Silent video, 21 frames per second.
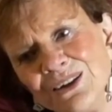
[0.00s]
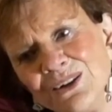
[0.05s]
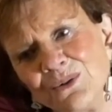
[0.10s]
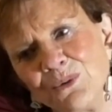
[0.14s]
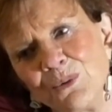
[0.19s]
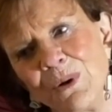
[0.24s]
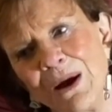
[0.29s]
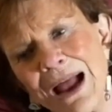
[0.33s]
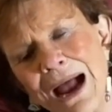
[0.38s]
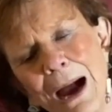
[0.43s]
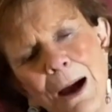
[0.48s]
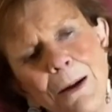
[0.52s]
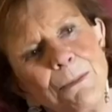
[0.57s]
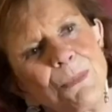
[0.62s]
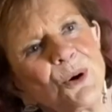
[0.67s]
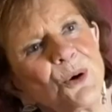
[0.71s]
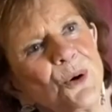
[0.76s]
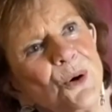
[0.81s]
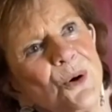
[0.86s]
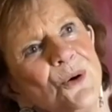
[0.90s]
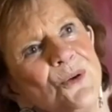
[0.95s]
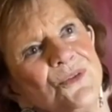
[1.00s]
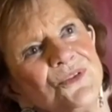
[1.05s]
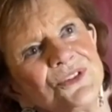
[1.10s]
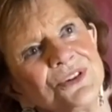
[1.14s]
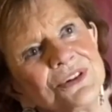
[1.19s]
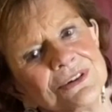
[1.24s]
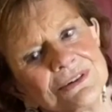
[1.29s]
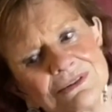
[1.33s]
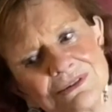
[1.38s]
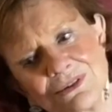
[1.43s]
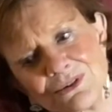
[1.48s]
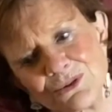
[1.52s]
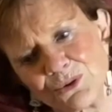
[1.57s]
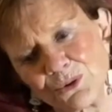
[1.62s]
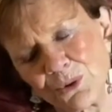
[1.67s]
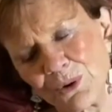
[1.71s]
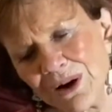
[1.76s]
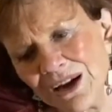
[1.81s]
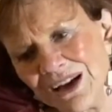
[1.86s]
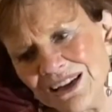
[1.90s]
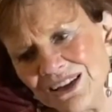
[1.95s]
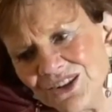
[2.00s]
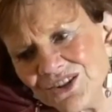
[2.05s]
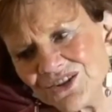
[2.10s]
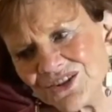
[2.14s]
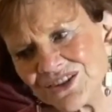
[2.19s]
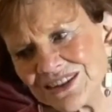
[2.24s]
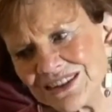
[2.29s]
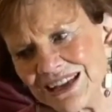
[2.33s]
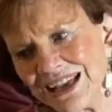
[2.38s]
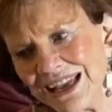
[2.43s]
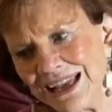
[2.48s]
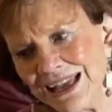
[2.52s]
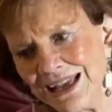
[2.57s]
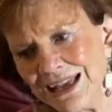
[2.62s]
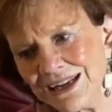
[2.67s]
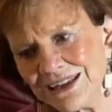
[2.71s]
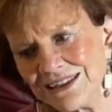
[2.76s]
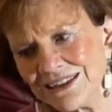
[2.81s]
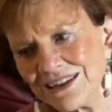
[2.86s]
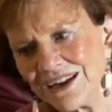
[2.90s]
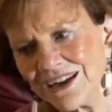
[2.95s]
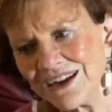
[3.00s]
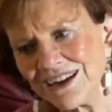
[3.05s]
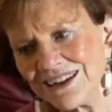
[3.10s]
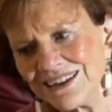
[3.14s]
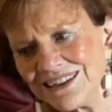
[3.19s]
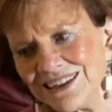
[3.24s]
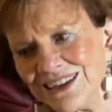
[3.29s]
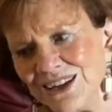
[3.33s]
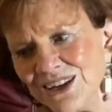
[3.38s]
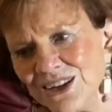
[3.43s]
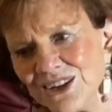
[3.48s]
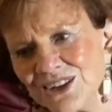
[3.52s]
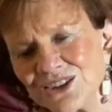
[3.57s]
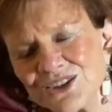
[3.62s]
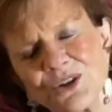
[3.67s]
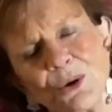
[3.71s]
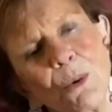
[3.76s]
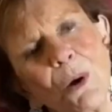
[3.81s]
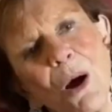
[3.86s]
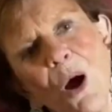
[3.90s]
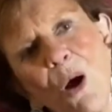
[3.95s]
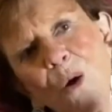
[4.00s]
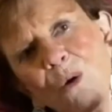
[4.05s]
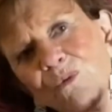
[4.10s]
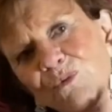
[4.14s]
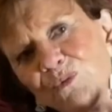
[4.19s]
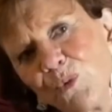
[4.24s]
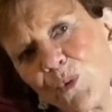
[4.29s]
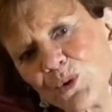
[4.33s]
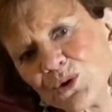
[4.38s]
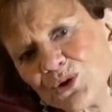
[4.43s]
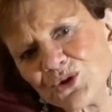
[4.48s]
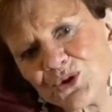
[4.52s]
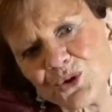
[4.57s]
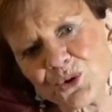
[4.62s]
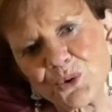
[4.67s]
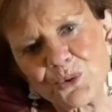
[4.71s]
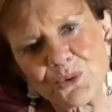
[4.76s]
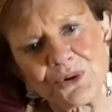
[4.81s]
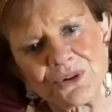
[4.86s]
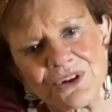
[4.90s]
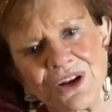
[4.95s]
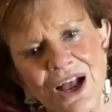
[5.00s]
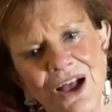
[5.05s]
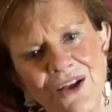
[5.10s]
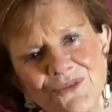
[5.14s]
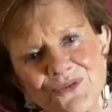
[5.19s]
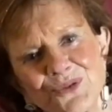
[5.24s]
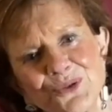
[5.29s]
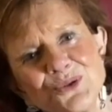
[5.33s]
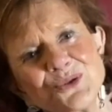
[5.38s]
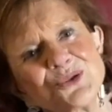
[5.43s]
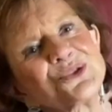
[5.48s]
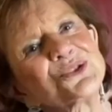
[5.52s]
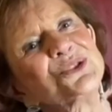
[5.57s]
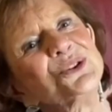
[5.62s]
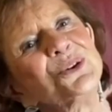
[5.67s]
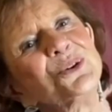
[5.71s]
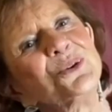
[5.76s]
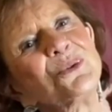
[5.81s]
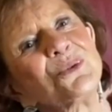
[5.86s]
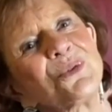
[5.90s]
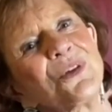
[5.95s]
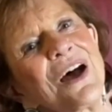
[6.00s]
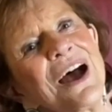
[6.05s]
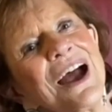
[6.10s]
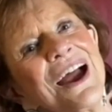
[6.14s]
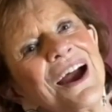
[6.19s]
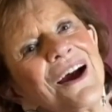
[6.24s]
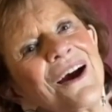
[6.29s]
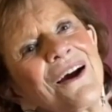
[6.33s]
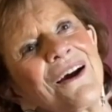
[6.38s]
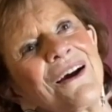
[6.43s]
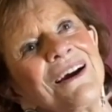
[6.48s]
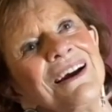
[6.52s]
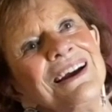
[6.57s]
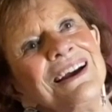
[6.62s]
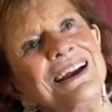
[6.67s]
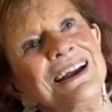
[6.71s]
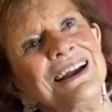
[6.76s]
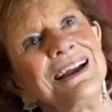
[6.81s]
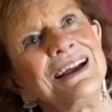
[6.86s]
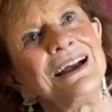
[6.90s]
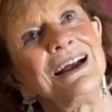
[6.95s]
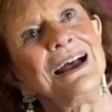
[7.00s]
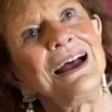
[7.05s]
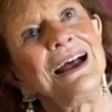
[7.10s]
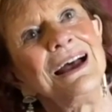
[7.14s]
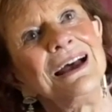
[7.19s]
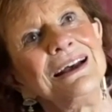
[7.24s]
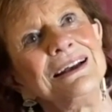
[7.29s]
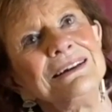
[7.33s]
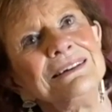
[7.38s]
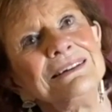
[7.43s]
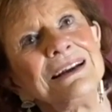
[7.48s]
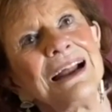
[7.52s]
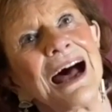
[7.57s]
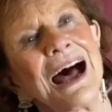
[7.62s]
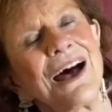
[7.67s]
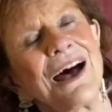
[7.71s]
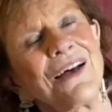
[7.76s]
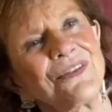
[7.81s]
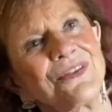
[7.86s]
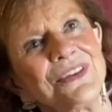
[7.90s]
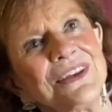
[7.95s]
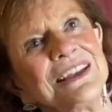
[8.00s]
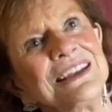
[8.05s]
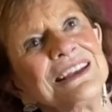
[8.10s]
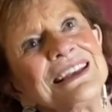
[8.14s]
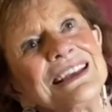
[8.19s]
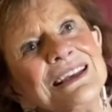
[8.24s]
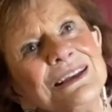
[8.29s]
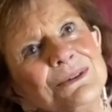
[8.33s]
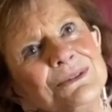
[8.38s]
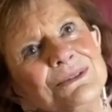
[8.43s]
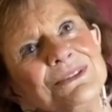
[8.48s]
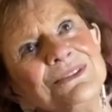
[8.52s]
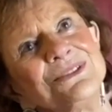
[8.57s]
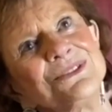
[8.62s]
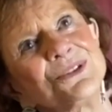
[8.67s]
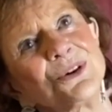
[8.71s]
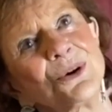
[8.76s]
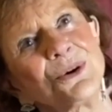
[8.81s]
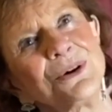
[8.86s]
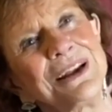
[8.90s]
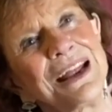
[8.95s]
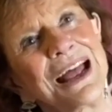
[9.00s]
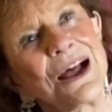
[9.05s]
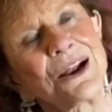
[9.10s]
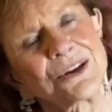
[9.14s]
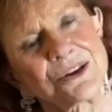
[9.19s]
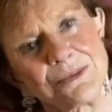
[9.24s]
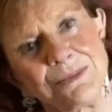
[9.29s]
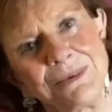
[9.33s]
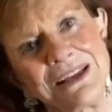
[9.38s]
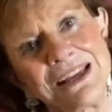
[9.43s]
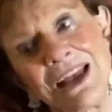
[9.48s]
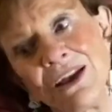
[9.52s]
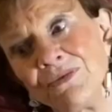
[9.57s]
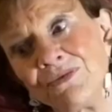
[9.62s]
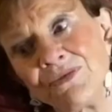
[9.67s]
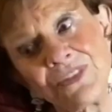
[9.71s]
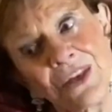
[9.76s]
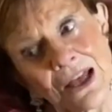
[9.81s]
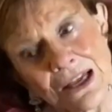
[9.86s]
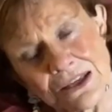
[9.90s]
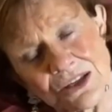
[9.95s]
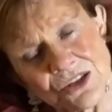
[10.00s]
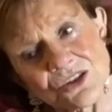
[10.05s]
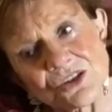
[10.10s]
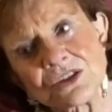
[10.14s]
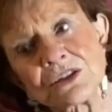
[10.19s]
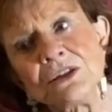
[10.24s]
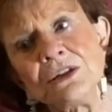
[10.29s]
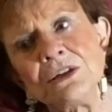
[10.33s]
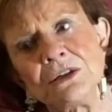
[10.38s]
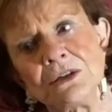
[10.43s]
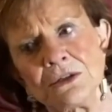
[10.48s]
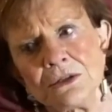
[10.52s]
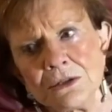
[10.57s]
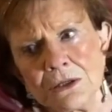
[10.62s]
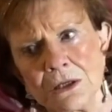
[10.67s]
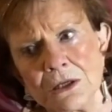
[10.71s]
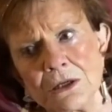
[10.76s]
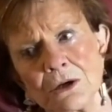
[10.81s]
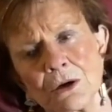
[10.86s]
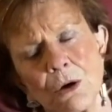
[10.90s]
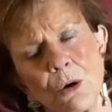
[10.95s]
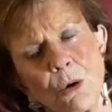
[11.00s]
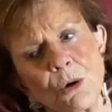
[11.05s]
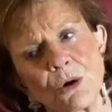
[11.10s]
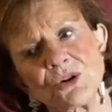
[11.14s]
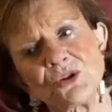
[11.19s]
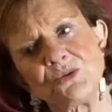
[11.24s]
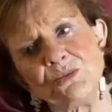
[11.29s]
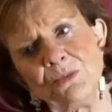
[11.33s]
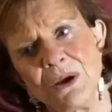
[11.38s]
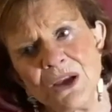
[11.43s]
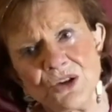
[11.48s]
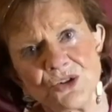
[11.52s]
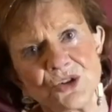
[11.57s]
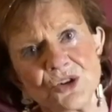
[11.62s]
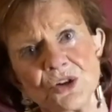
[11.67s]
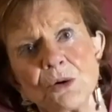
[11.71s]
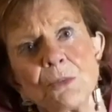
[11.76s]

where I birthed Grace. And so all four children got through school there. And I think it turned out to be, and thanks in large measure to